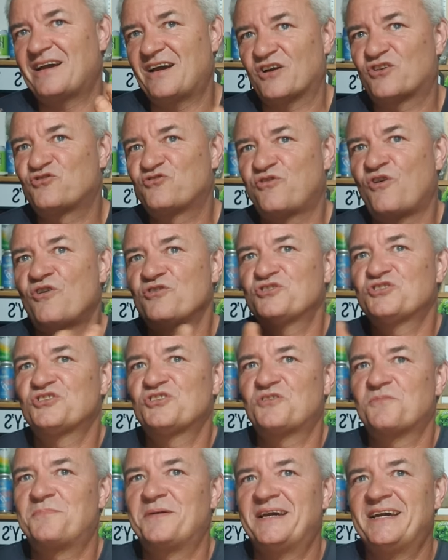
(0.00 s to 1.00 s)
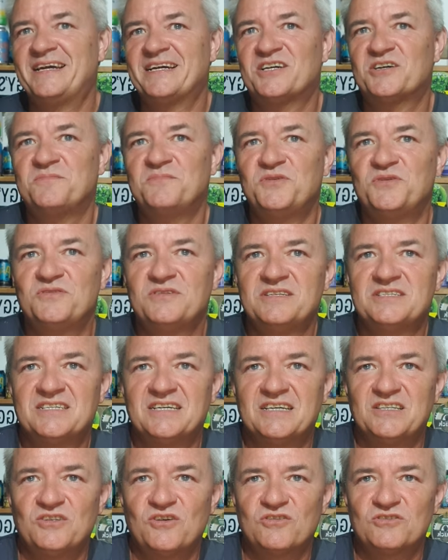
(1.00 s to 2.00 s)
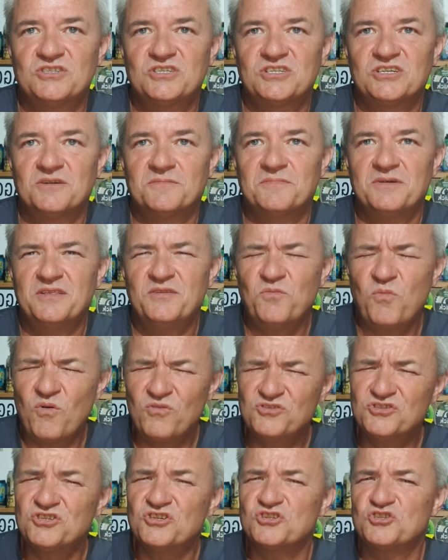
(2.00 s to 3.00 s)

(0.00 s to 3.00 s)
across the beer community in Nottingham, the ones